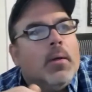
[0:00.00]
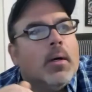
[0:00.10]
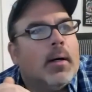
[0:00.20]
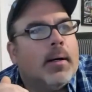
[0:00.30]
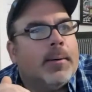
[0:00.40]

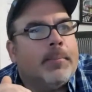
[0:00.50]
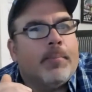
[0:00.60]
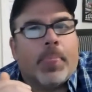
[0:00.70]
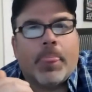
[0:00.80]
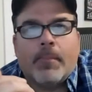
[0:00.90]

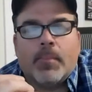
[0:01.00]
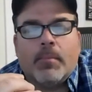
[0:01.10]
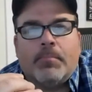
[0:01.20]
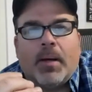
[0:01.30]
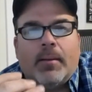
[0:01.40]

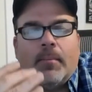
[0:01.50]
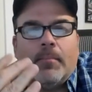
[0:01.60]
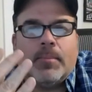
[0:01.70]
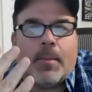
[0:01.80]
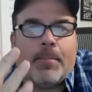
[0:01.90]
But
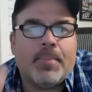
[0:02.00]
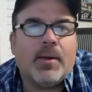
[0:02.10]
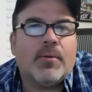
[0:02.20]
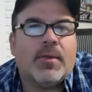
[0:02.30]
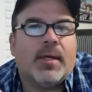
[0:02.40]
the
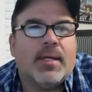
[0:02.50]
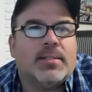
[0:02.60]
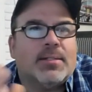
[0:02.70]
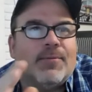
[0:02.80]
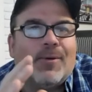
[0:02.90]
bigger thing
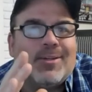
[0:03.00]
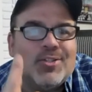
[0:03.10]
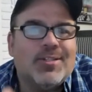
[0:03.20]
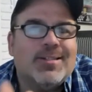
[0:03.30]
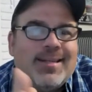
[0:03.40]
is if you can
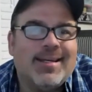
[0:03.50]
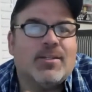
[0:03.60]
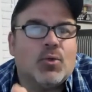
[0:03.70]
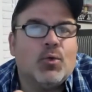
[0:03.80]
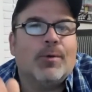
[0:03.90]
just get it
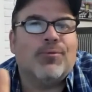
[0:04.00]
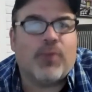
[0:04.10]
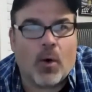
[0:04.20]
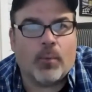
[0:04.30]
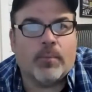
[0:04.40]
to your
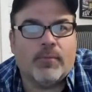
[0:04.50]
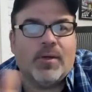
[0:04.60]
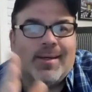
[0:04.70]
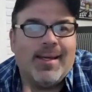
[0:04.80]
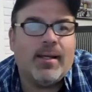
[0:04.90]
phone, if you
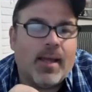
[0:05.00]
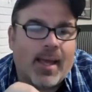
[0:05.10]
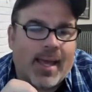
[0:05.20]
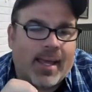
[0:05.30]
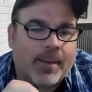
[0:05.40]
can get
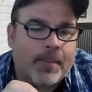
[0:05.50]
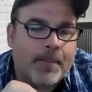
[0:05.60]
a